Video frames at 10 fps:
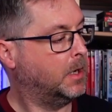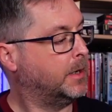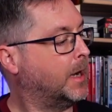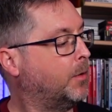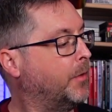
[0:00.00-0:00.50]

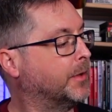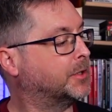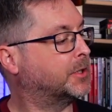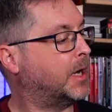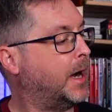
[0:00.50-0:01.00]
Now on the
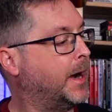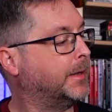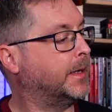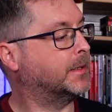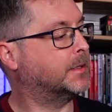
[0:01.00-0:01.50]

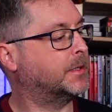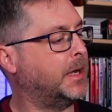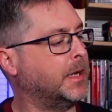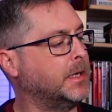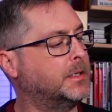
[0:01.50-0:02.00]
side it
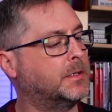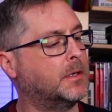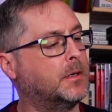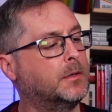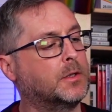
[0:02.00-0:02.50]
says
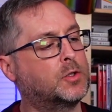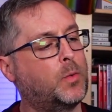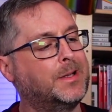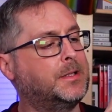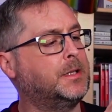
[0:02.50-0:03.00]
the
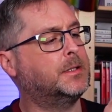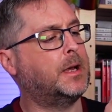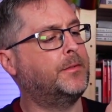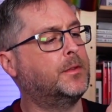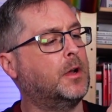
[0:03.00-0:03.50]

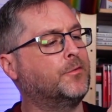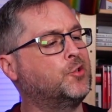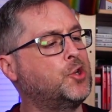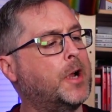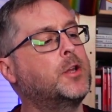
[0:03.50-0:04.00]
27th of
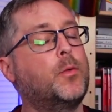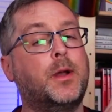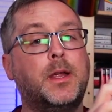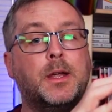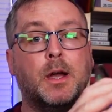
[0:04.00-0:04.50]

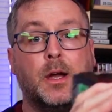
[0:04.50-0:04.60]
January